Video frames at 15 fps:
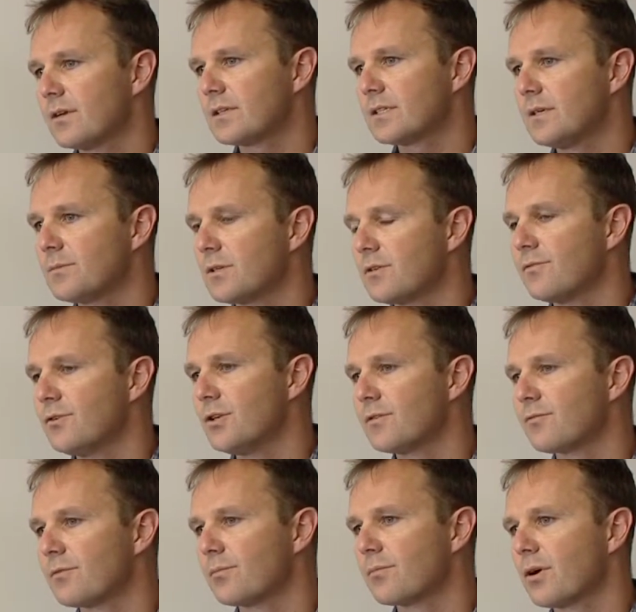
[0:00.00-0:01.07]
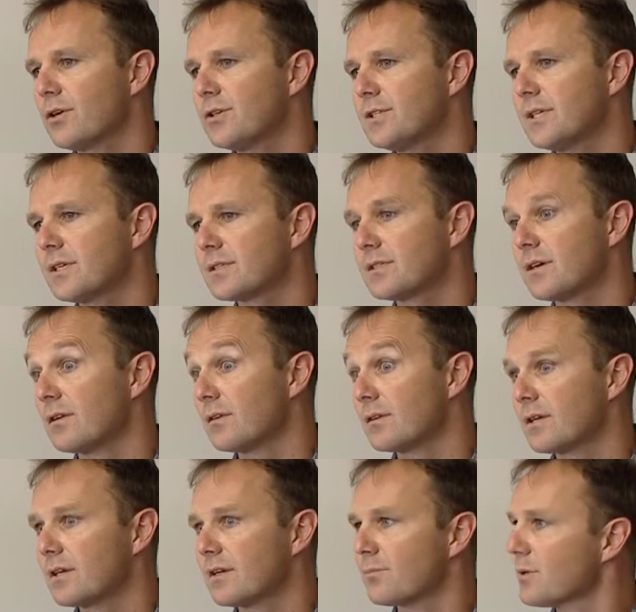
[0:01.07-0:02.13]
attempted a few different projects. So
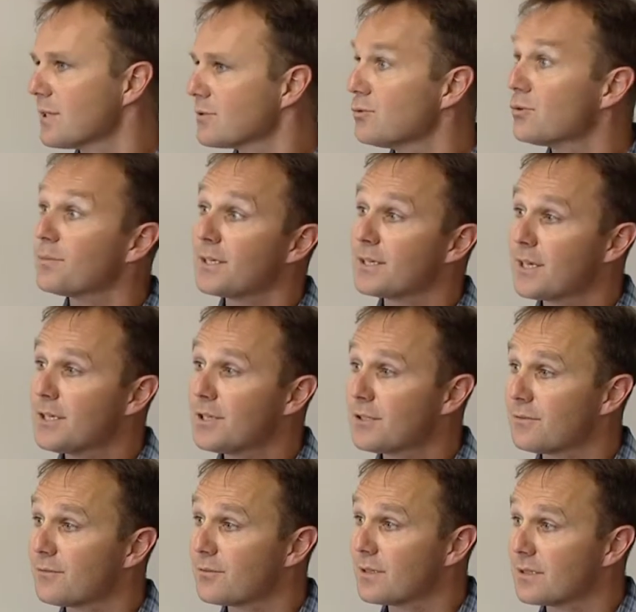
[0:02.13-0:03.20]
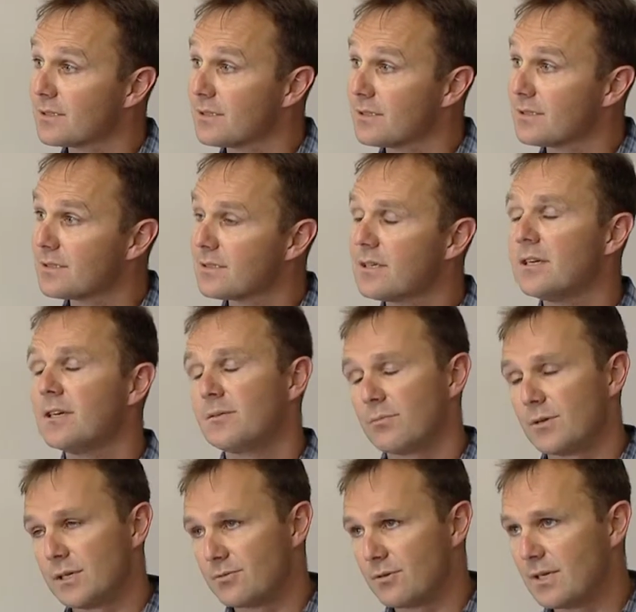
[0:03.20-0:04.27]
looking at breast augmentation, for instance,
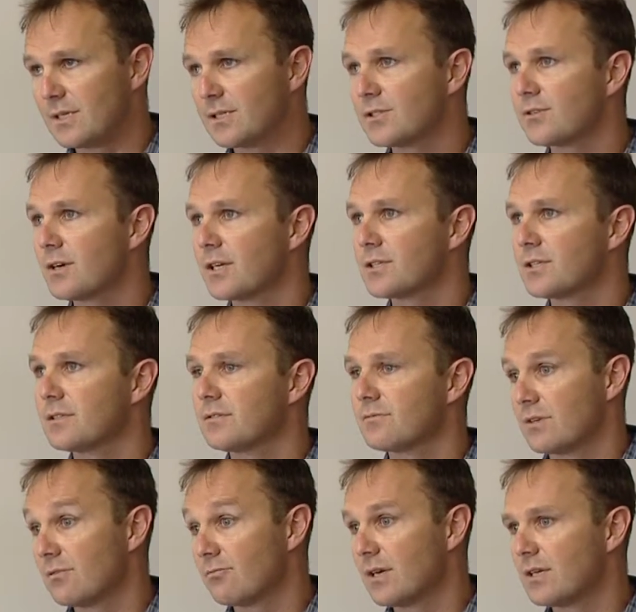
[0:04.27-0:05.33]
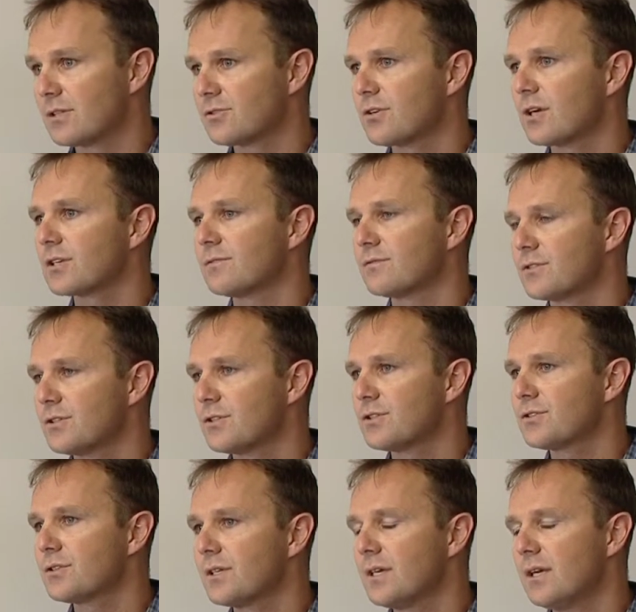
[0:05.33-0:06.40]
breast reconstruction, reconstructive
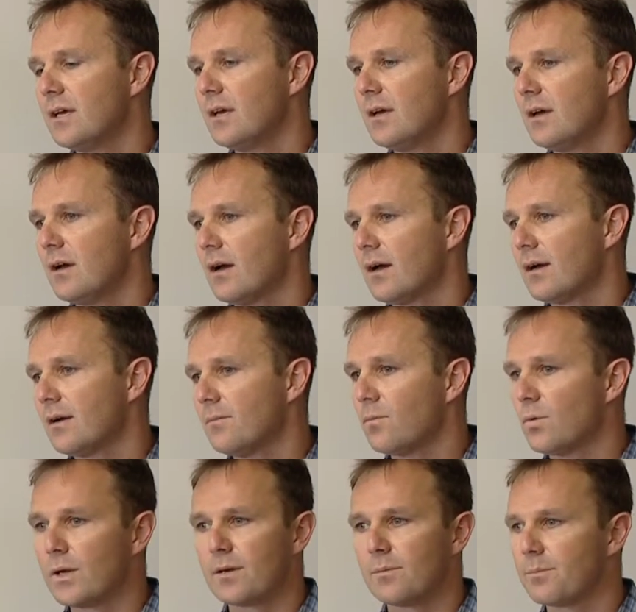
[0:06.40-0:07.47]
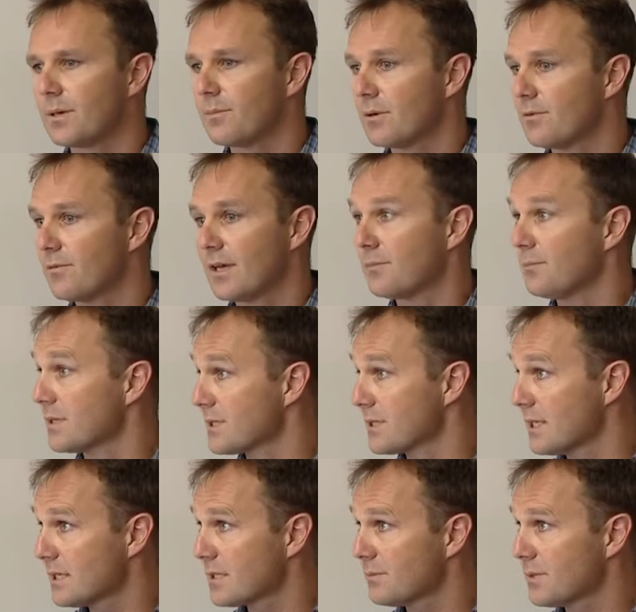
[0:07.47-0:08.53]
surgery, where people have had
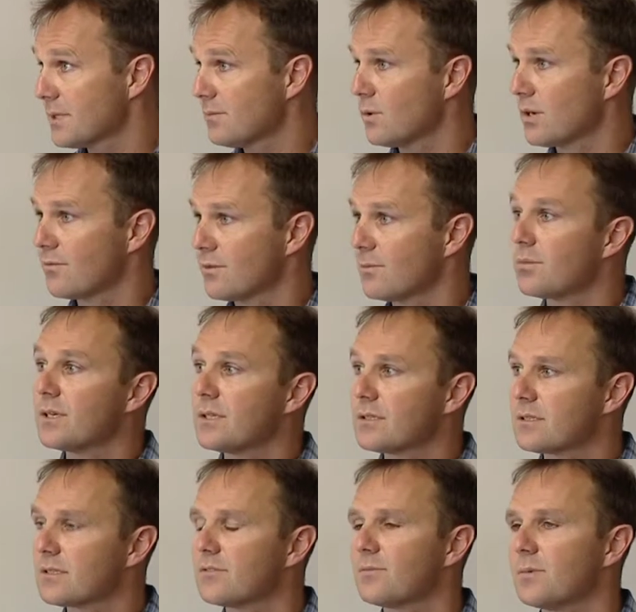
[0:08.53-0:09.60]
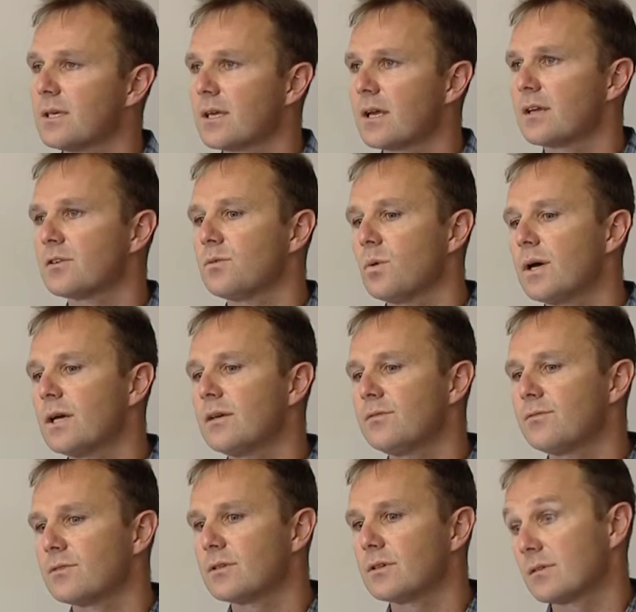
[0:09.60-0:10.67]
mastectomy. One of the breasts has been cut away
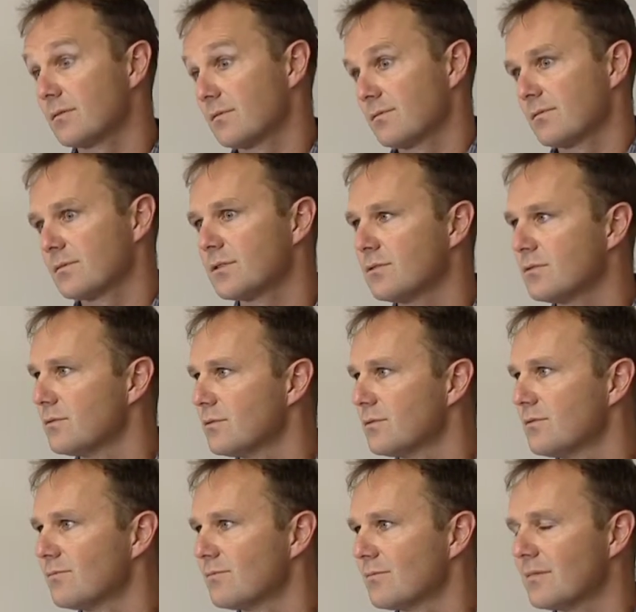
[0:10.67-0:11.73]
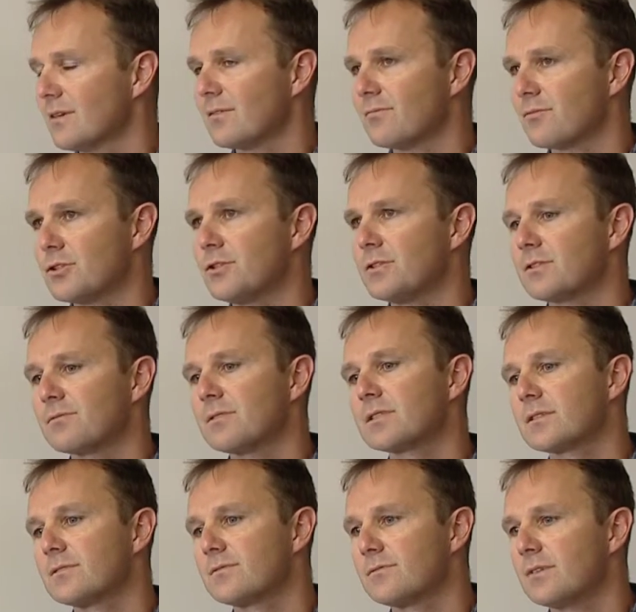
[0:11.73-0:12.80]
to reduce the
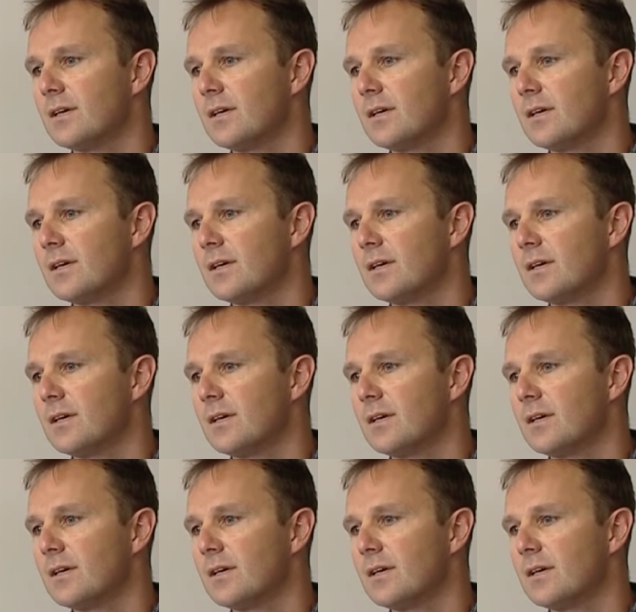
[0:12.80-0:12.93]
risk of